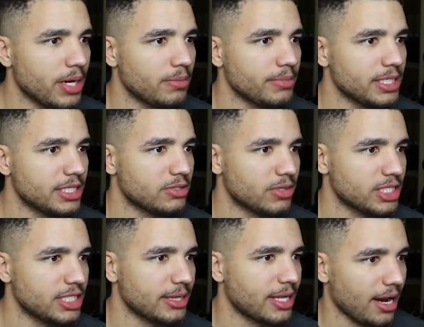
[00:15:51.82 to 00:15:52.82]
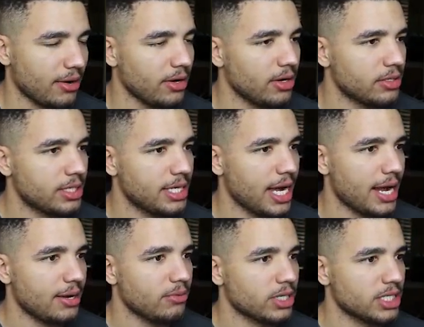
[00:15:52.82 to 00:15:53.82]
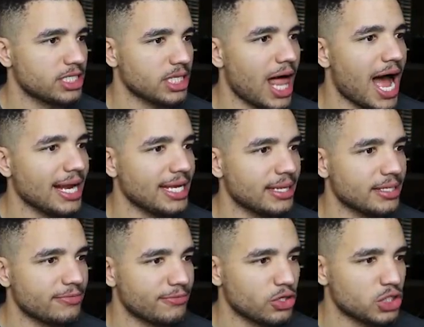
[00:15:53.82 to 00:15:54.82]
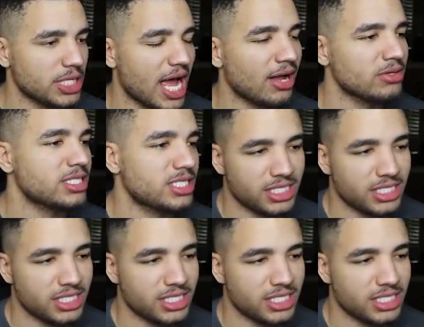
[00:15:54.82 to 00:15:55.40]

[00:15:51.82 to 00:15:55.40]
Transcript: Nope, you just want to sit there. Okay, we're going to slide and get the first down.